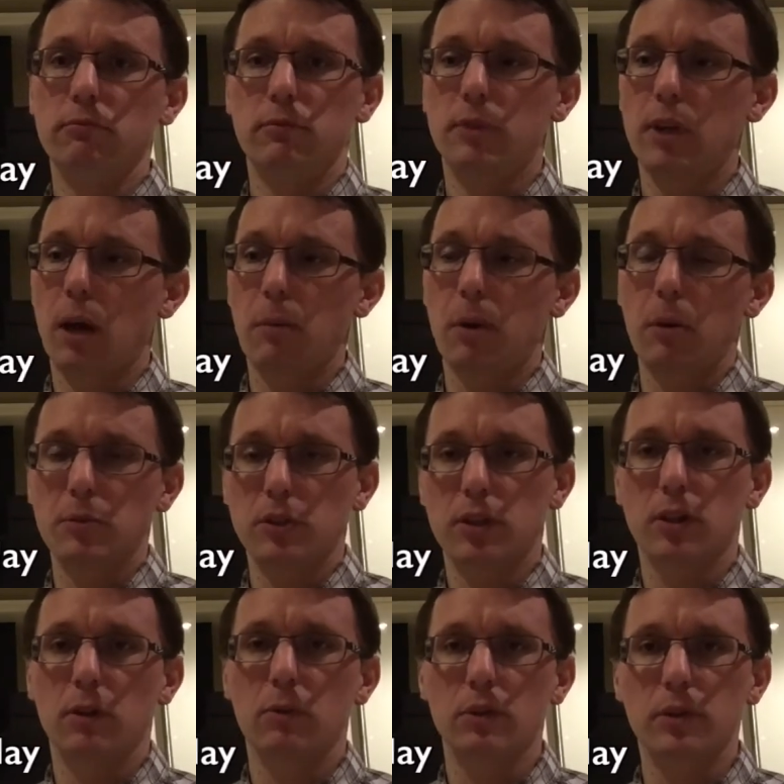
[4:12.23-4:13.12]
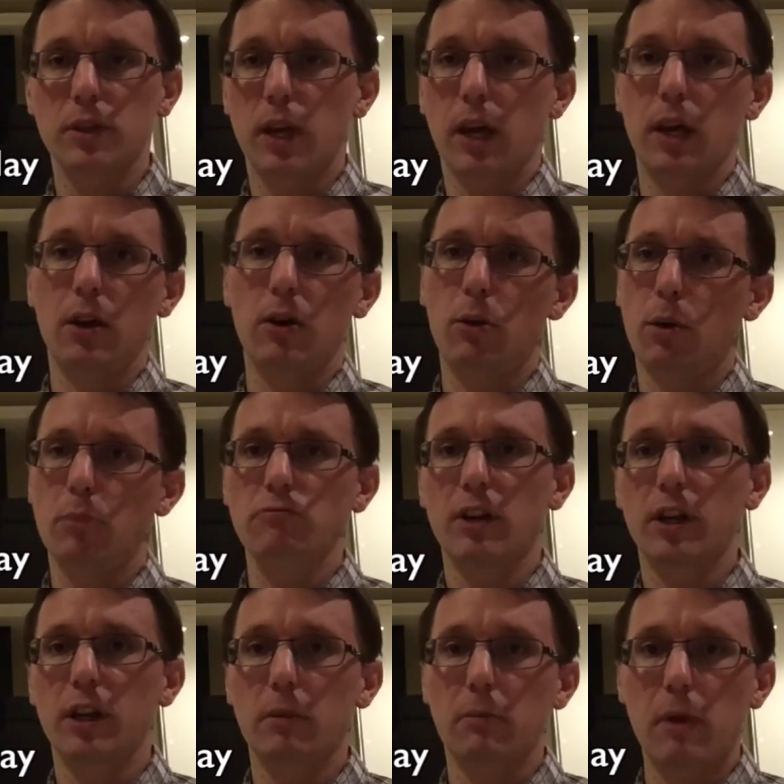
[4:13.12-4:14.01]
come up to you and say, oh, I'm
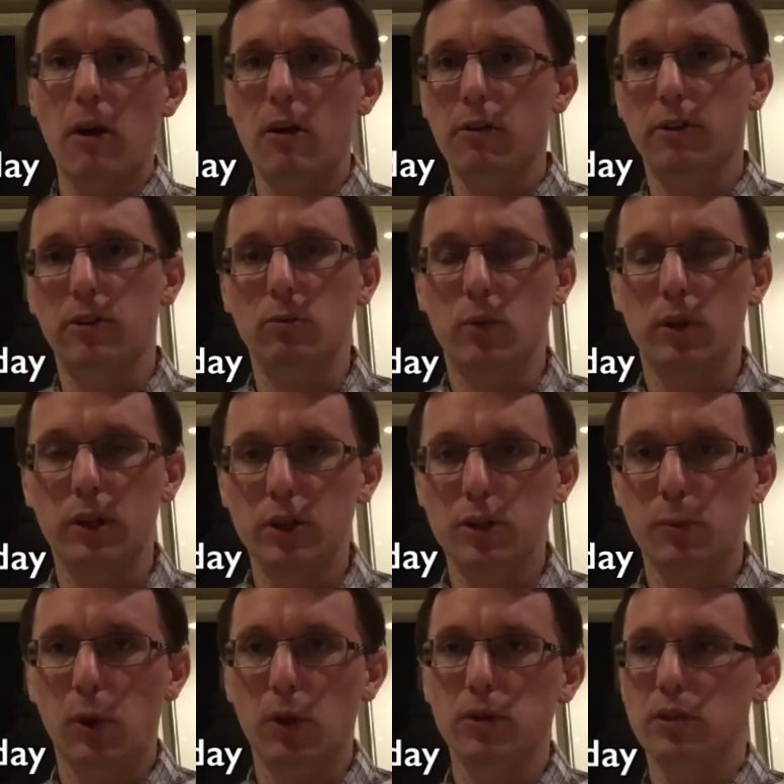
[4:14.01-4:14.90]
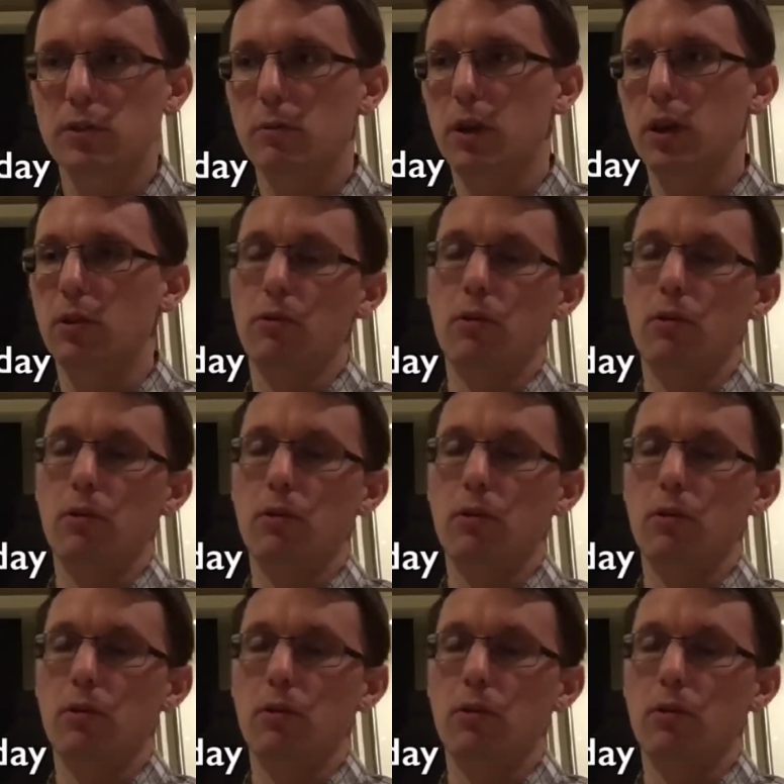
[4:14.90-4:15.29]
running a marathon, will you sponsor me?